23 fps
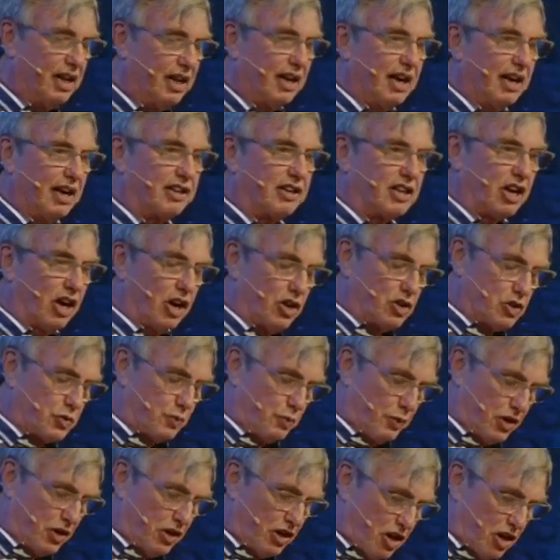It goes
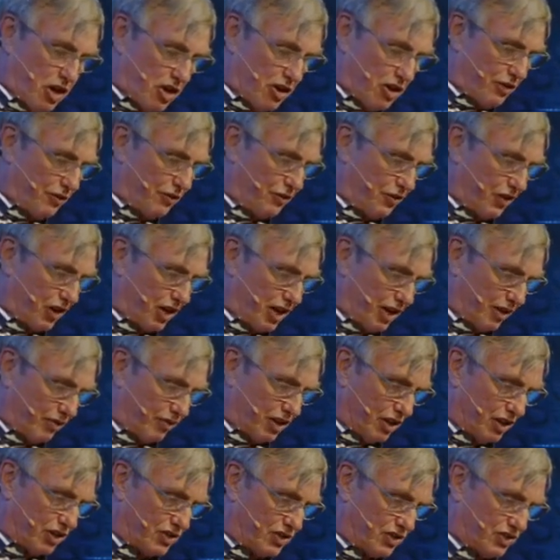beyond
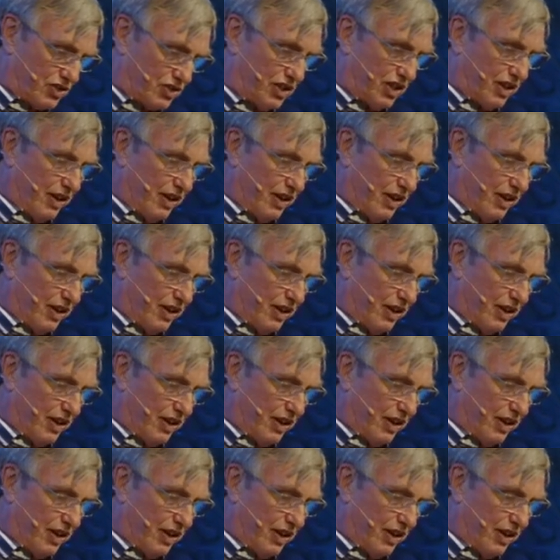forgiveness